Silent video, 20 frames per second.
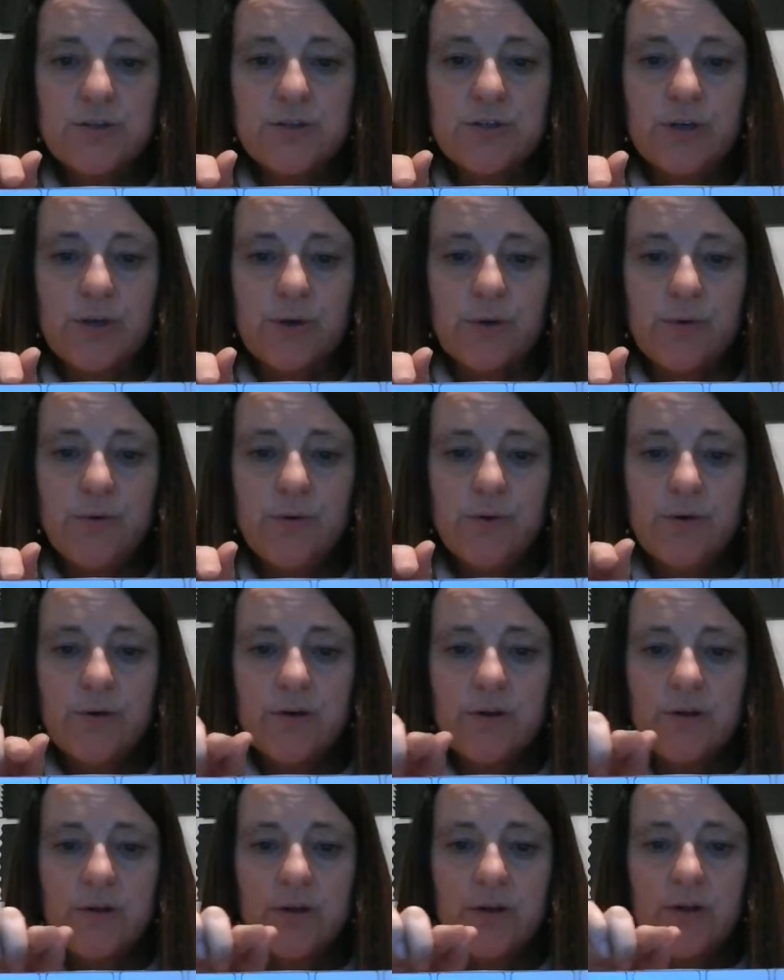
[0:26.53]
2,
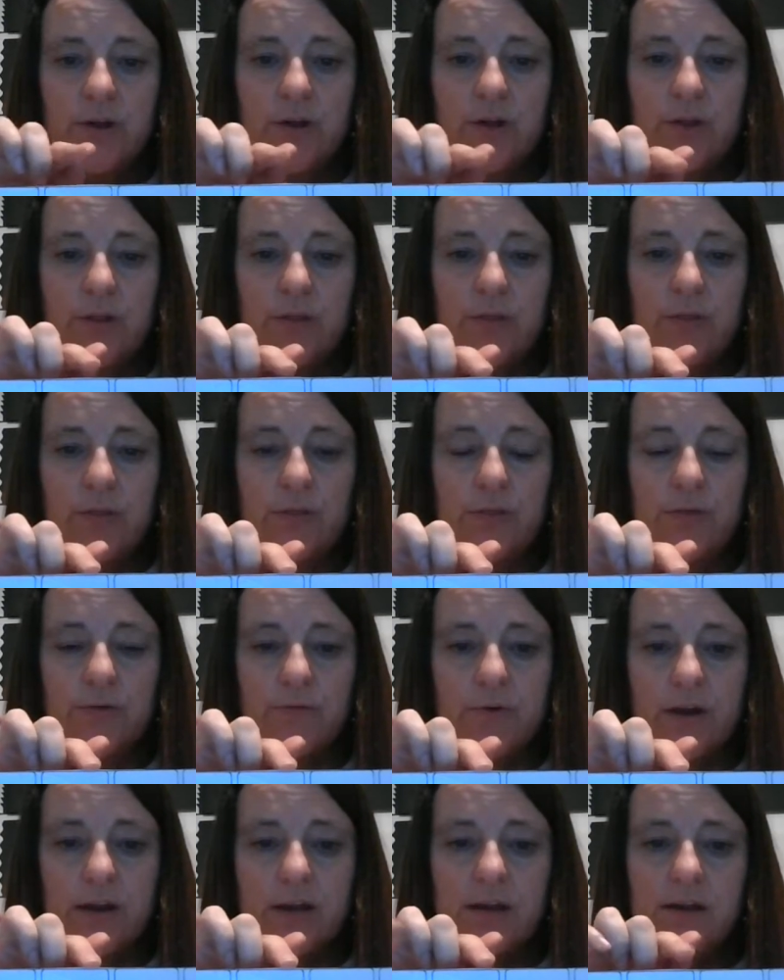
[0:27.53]

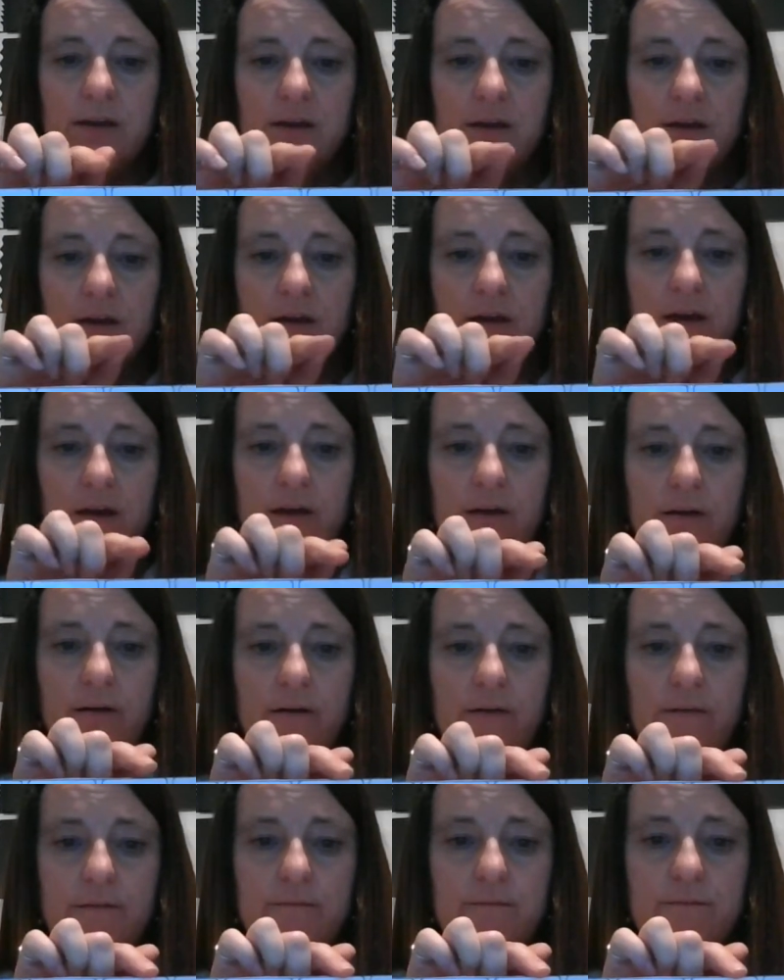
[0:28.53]
3,
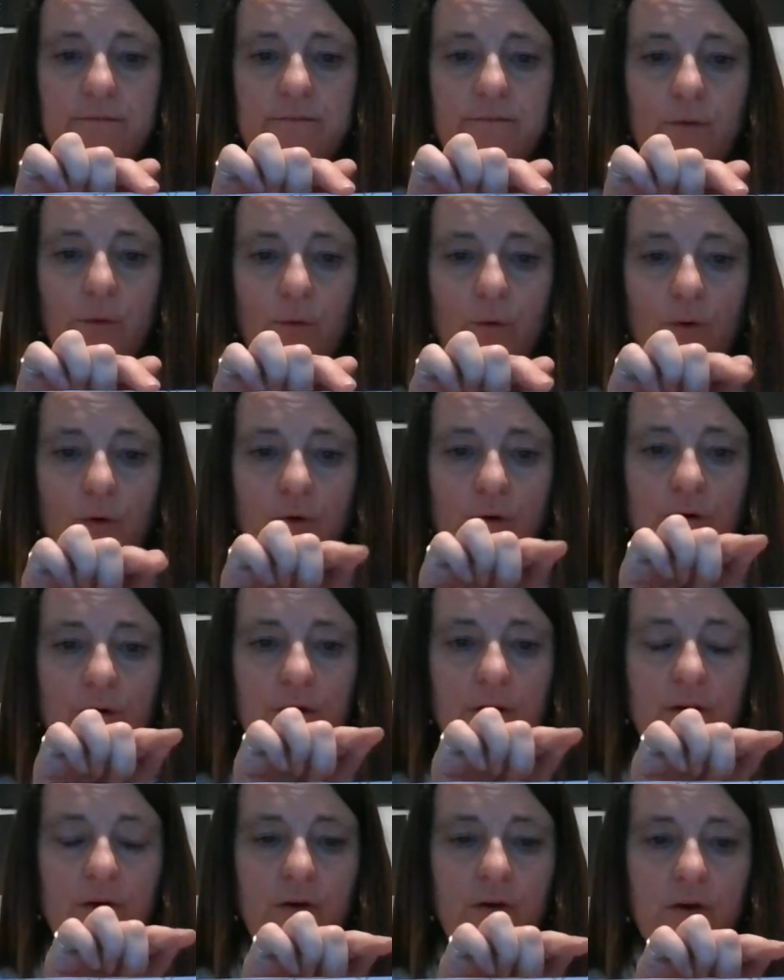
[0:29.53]
4,
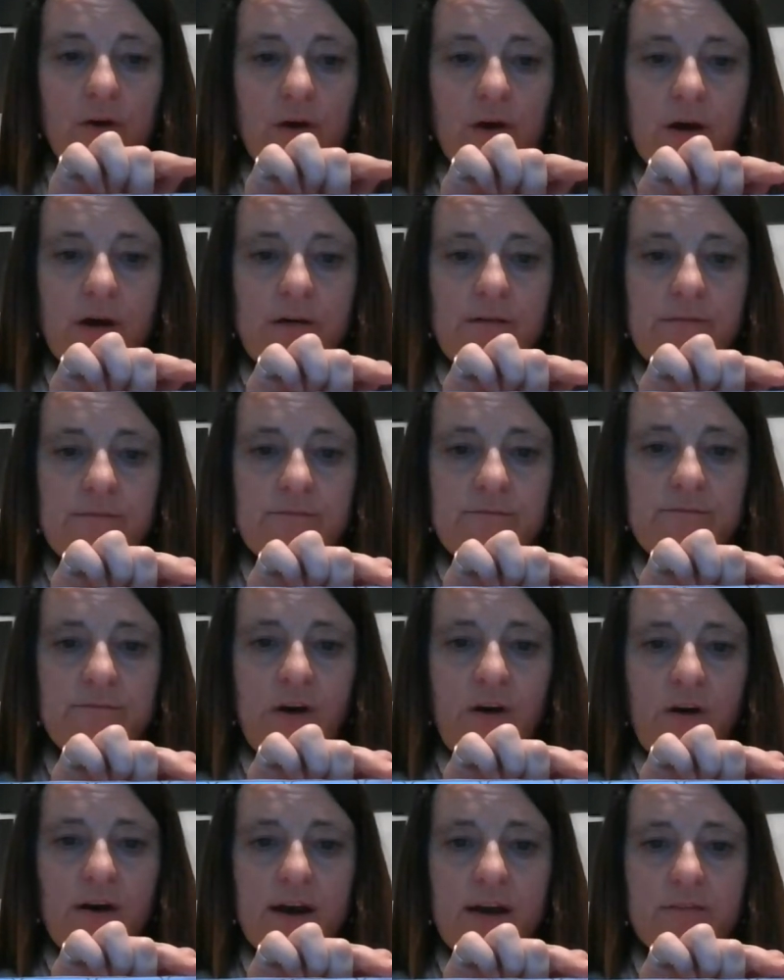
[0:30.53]

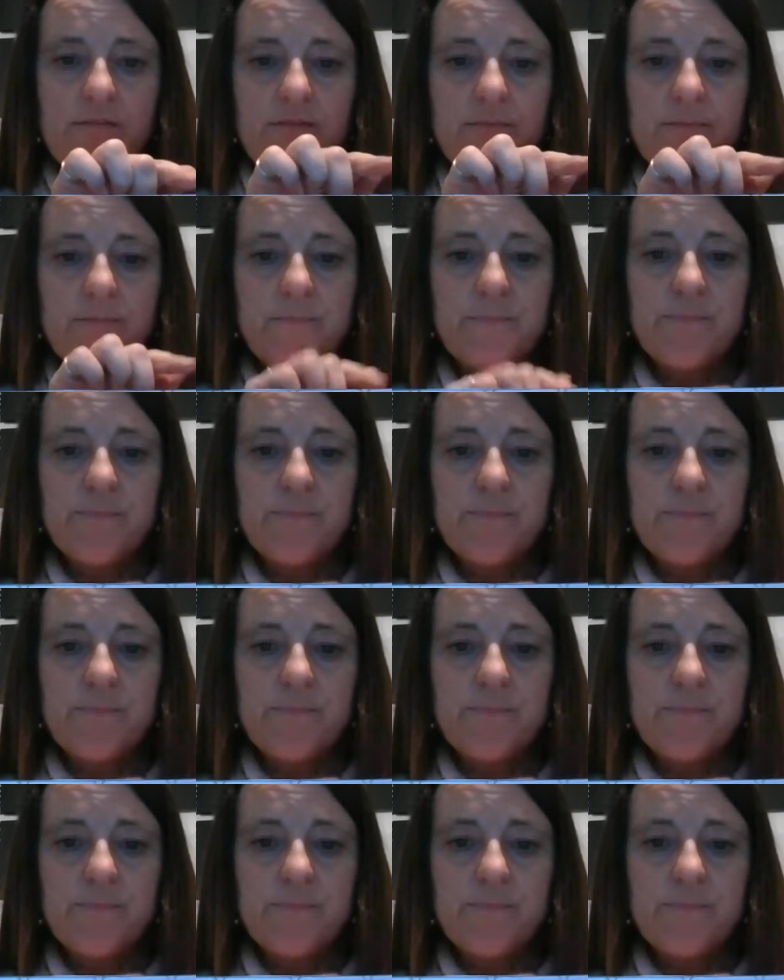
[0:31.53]
5.